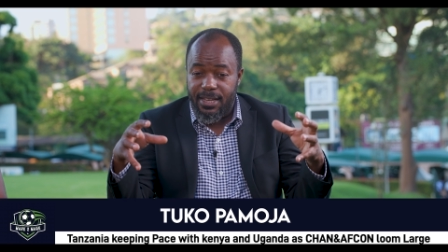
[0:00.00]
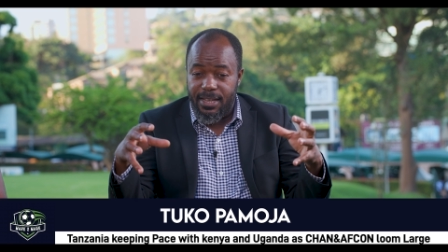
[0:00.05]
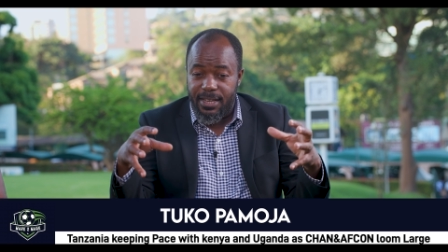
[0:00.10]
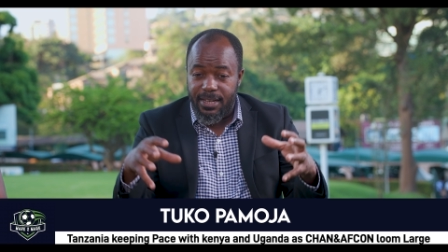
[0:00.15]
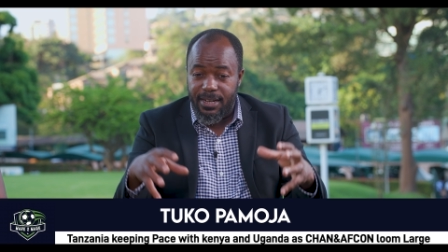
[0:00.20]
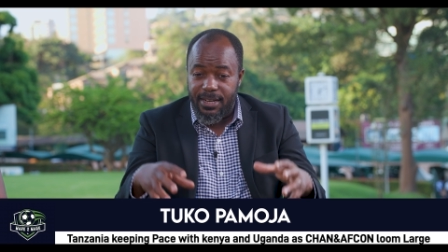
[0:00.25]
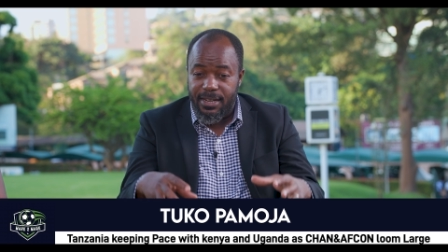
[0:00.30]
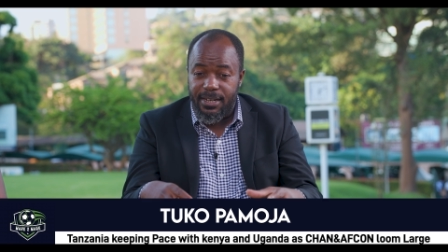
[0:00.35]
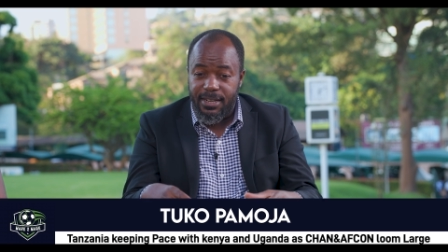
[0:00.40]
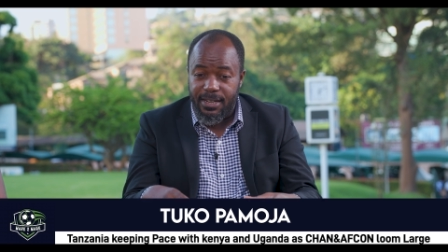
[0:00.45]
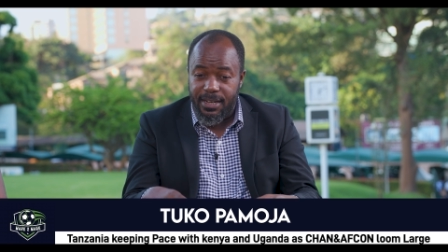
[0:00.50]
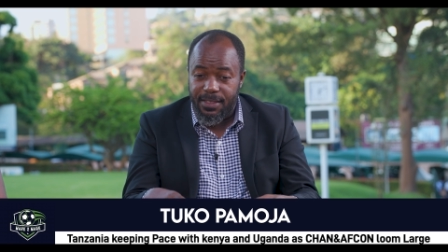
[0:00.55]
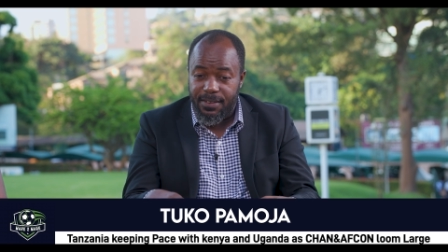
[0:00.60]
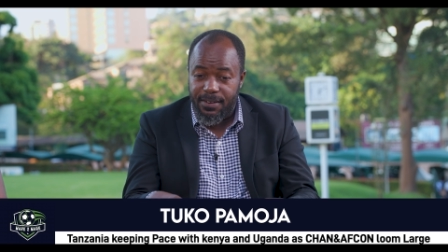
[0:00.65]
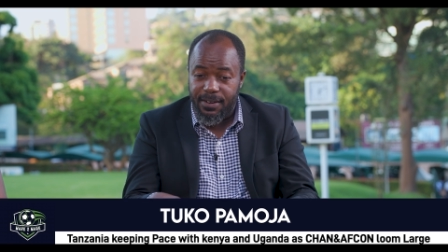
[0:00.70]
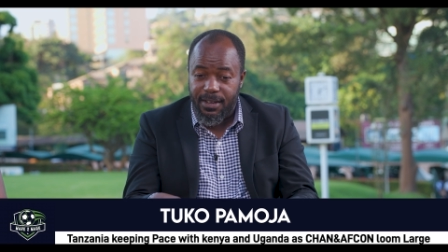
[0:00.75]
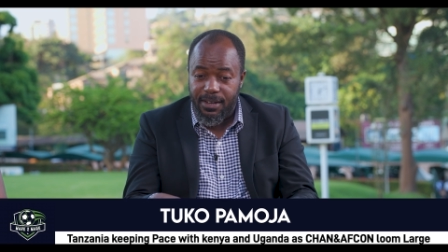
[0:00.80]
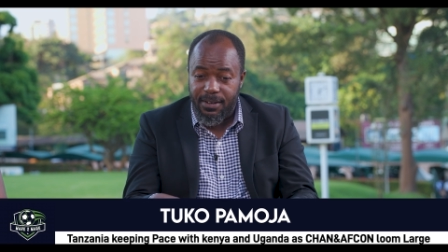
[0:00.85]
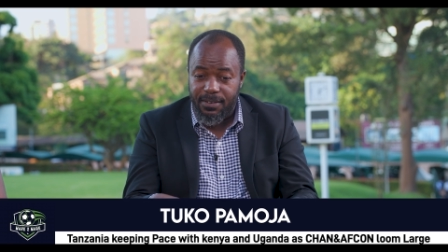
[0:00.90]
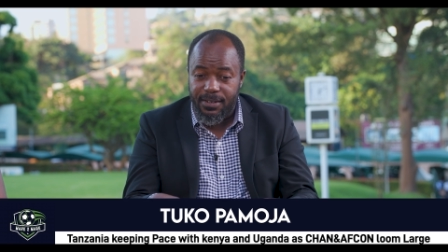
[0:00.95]
in the
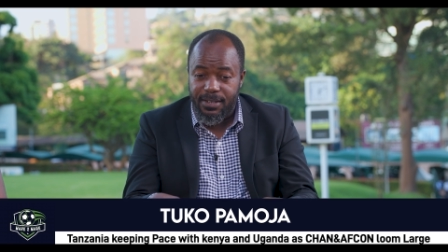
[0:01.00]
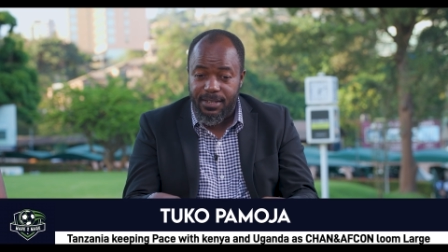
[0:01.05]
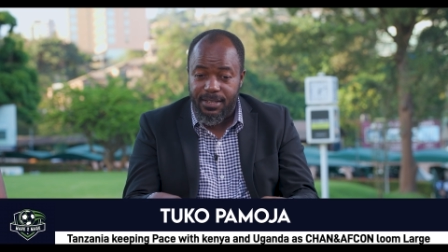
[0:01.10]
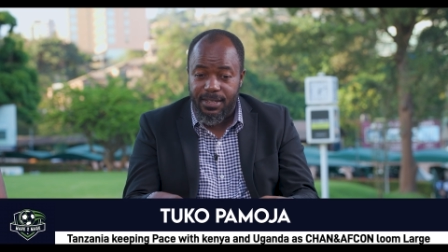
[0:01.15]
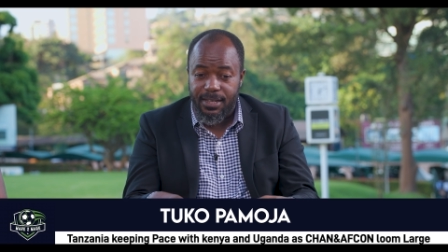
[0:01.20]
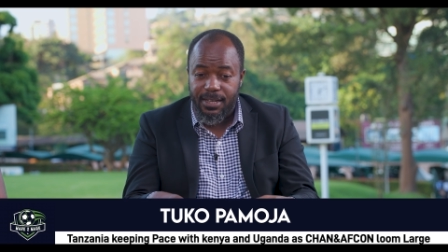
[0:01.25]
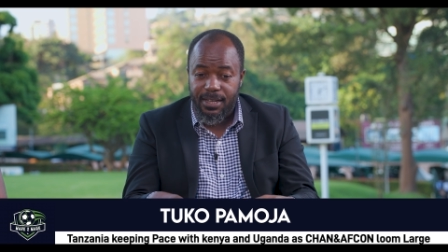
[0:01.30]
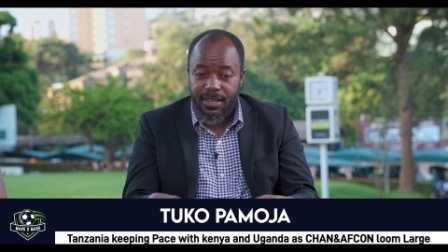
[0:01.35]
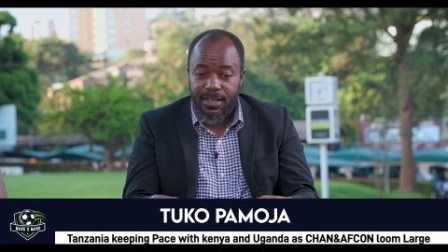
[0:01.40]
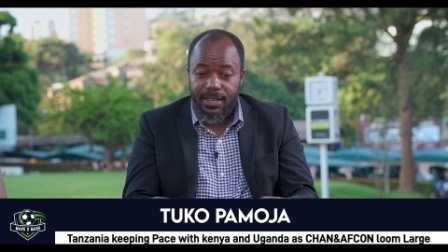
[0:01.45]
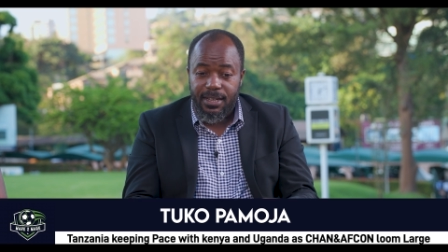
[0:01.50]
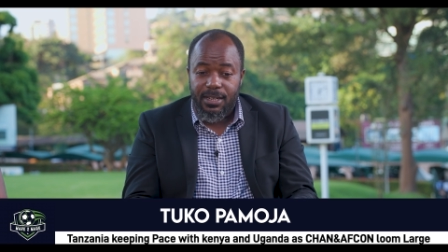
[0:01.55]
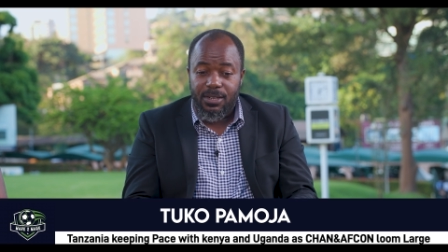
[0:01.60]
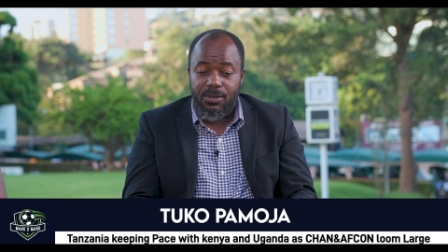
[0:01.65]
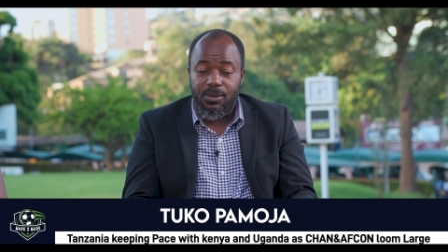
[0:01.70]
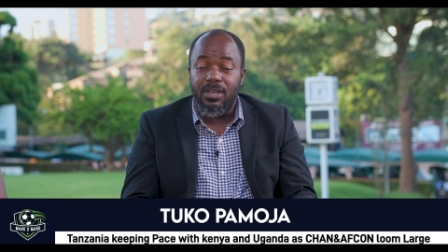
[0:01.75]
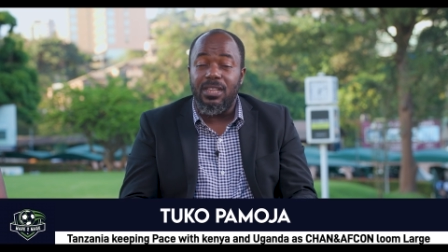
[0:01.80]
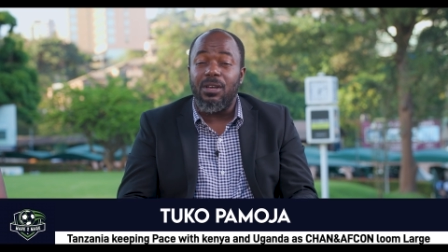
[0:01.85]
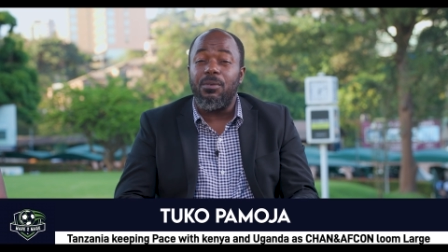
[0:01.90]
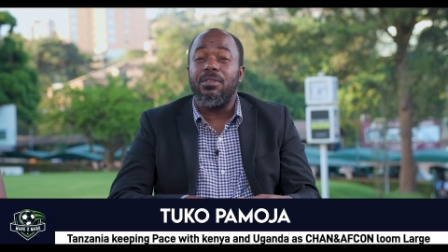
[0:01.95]
3 countries,
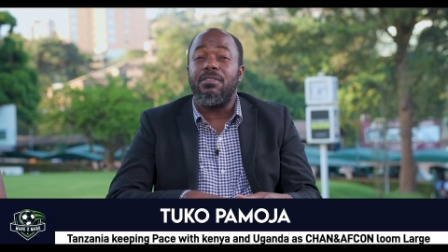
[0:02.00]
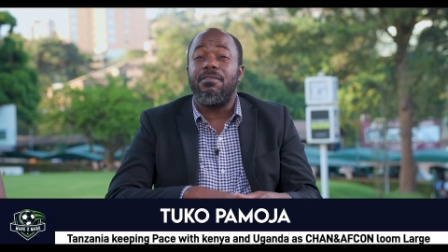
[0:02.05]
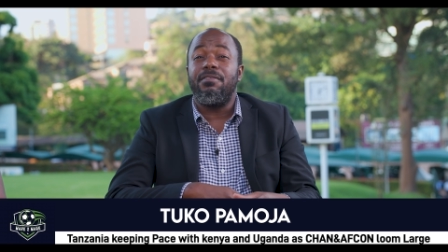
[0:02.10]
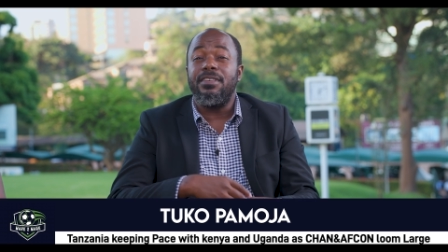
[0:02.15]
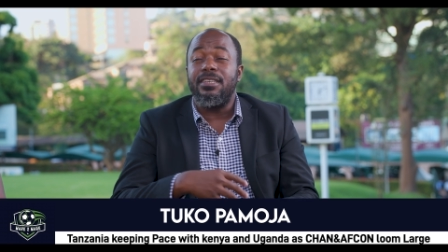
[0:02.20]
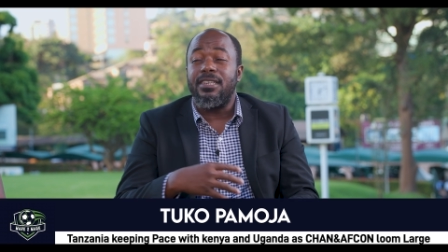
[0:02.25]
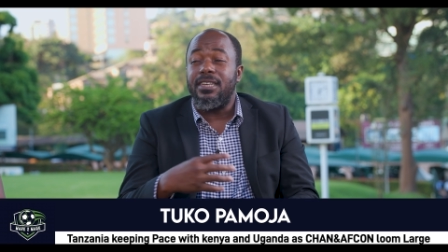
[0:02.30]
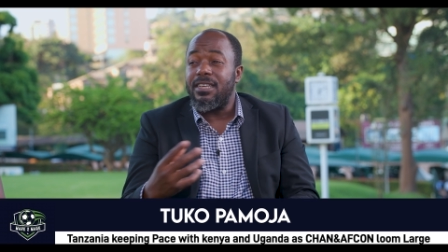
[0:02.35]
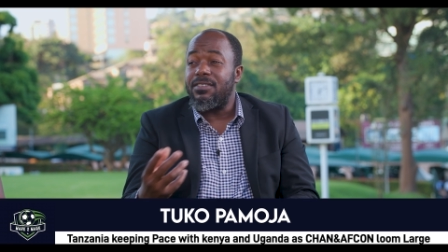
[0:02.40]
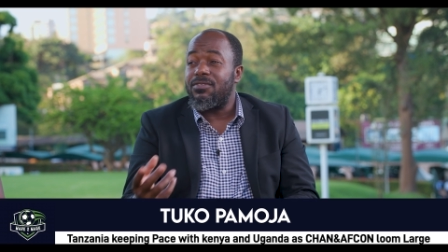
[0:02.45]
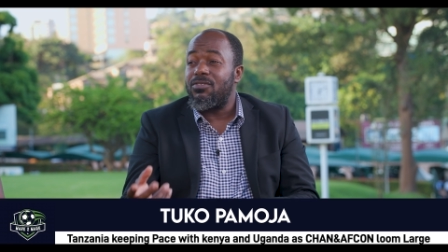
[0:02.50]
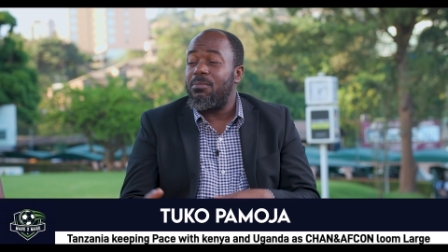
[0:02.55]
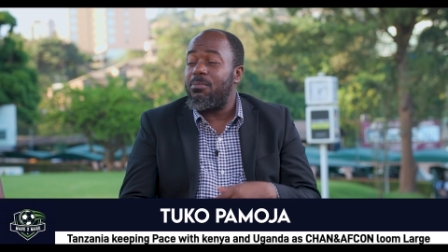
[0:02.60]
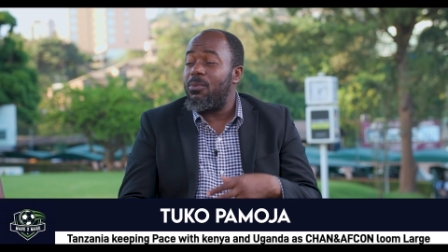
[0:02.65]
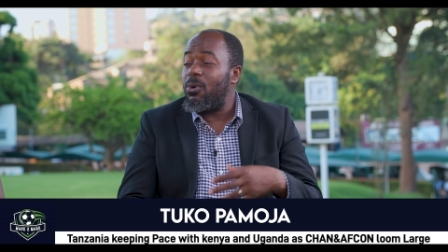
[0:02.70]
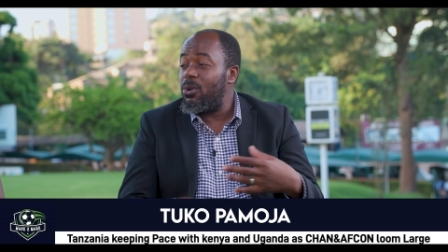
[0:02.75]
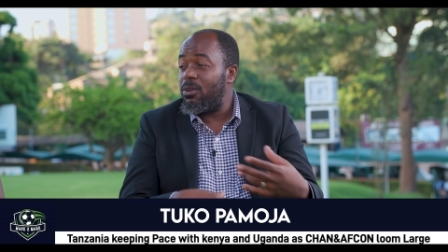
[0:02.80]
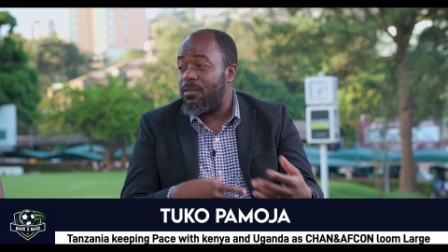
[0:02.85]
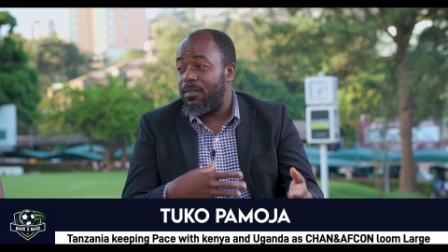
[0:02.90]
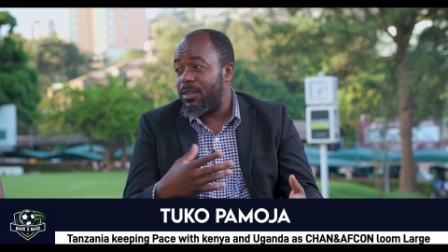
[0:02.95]
together with visitors from
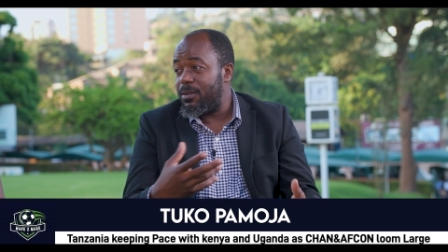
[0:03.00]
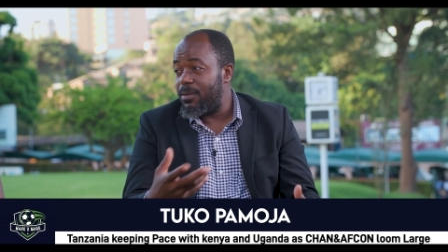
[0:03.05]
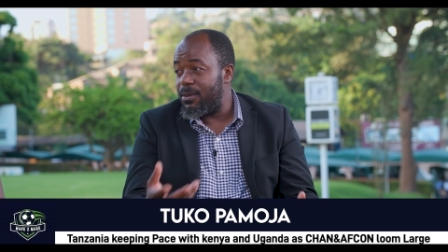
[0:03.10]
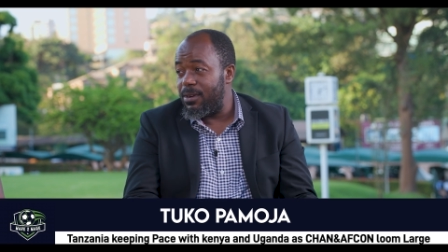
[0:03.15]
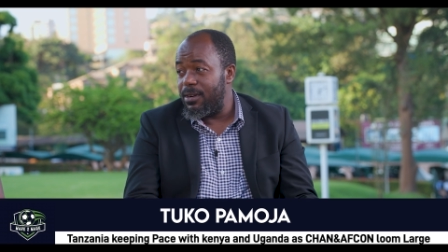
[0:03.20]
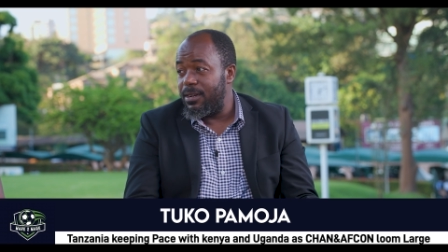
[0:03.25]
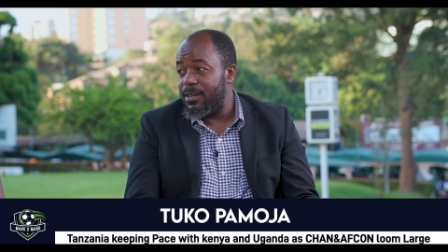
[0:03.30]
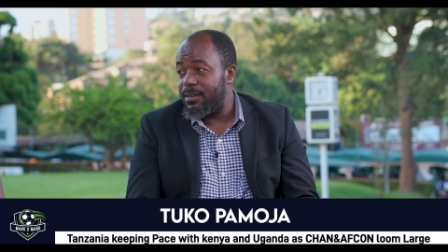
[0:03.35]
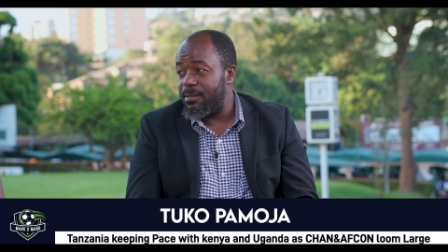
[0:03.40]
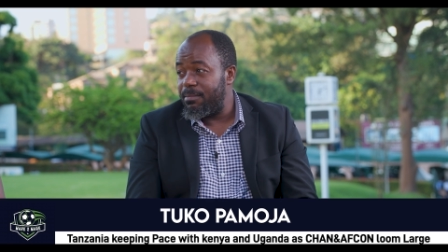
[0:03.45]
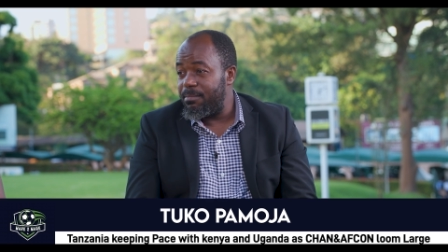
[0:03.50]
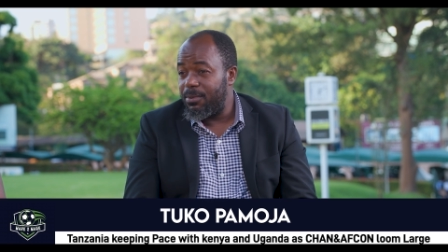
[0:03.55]
all over the world.